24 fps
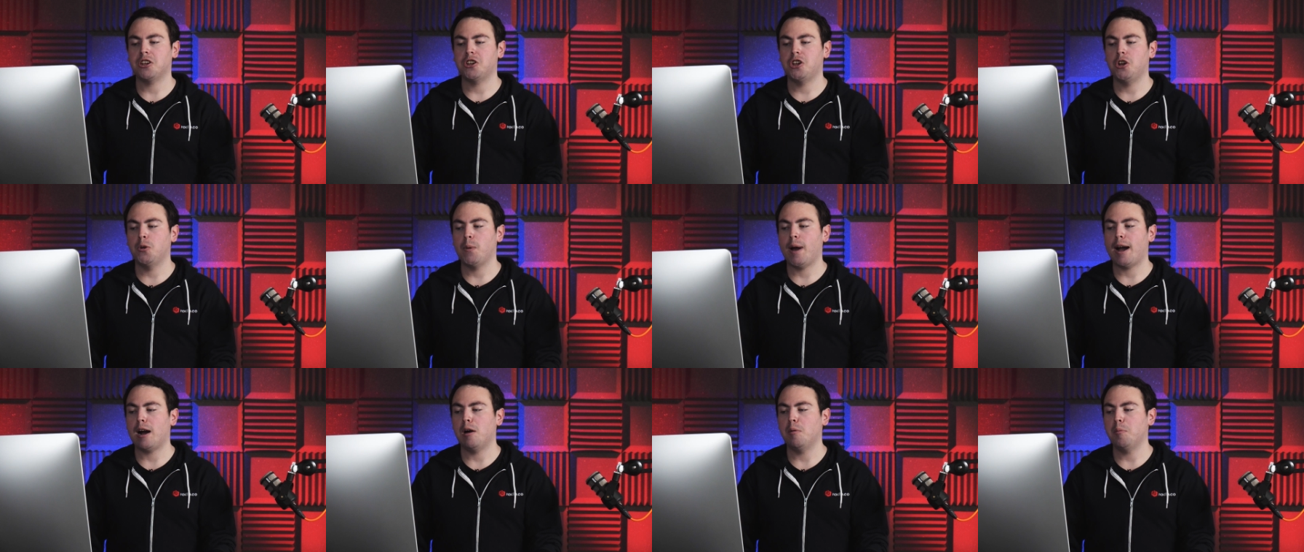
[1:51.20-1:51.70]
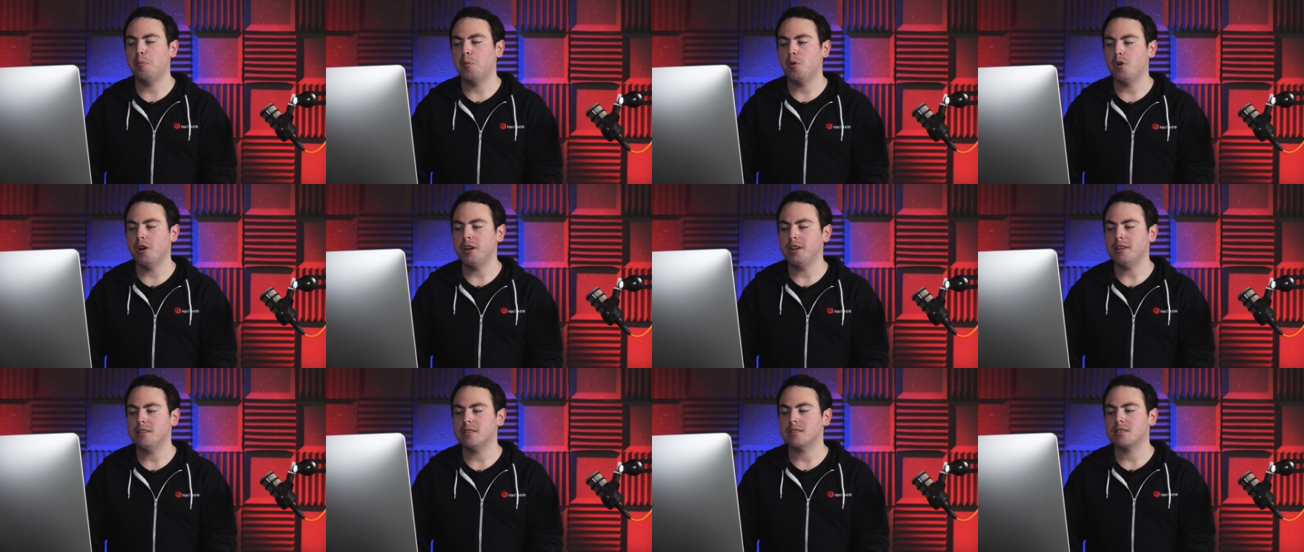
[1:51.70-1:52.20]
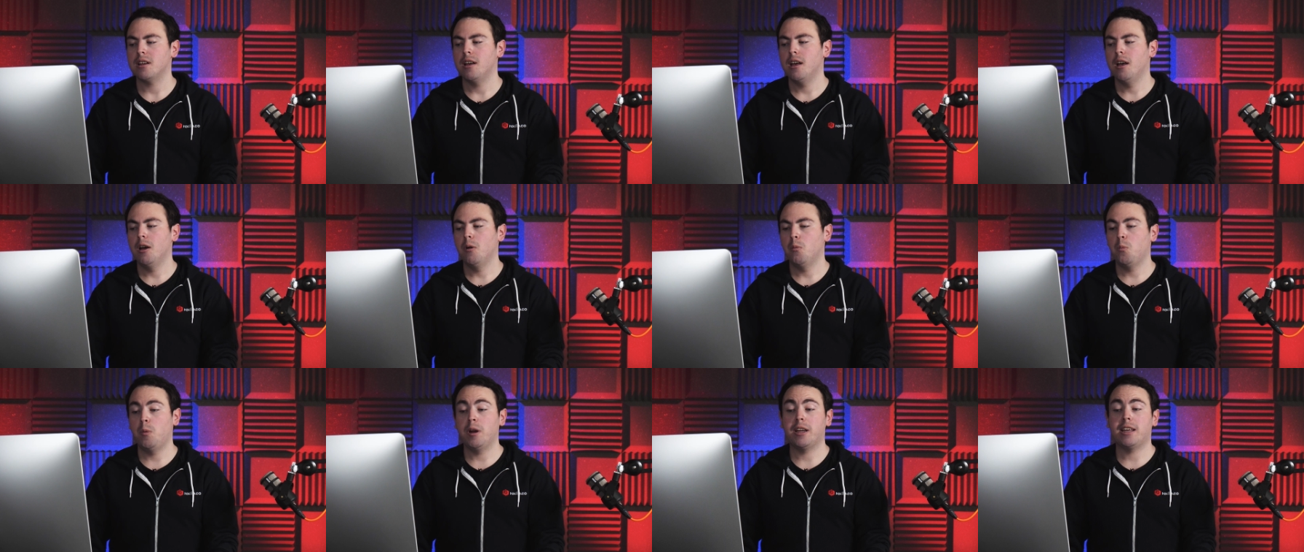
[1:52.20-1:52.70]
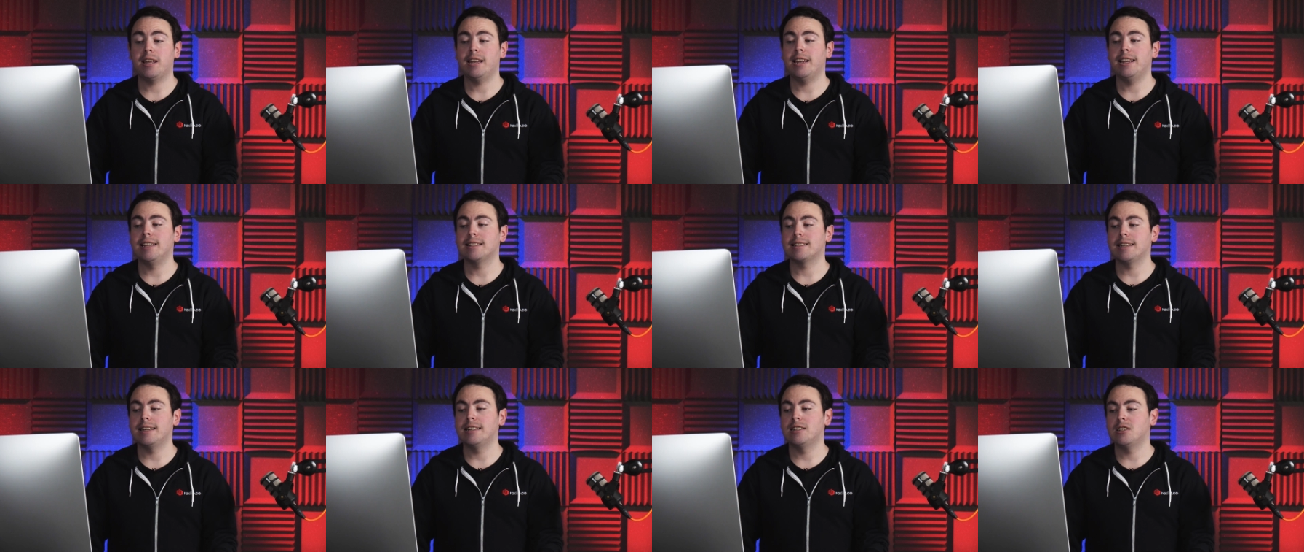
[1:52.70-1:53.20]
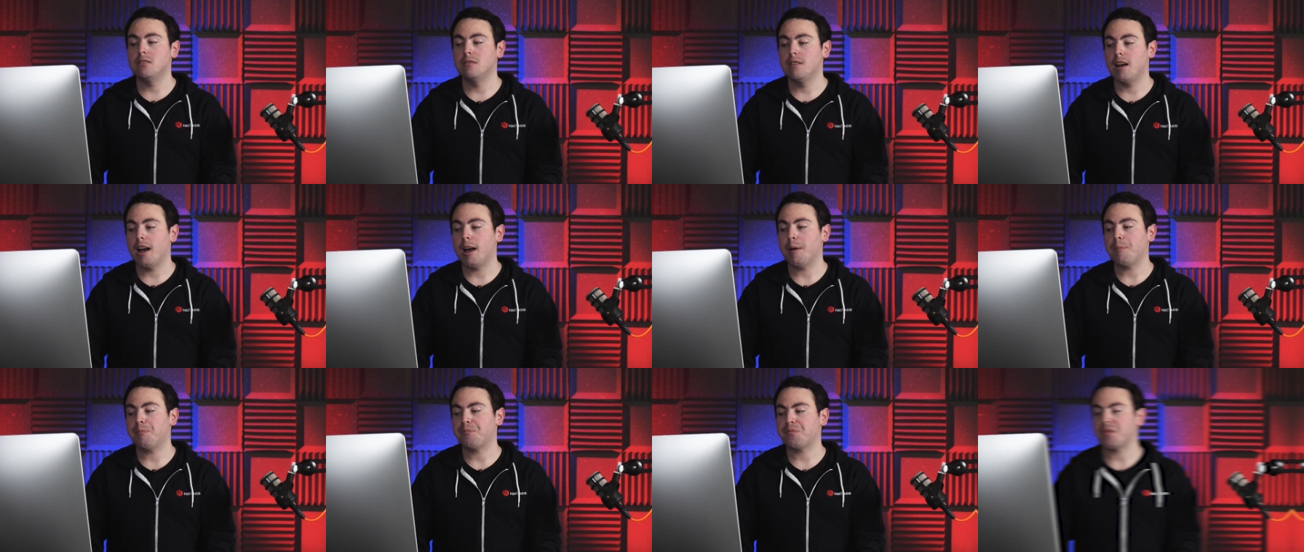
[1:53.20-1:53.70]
and cue out points, we can easily do that.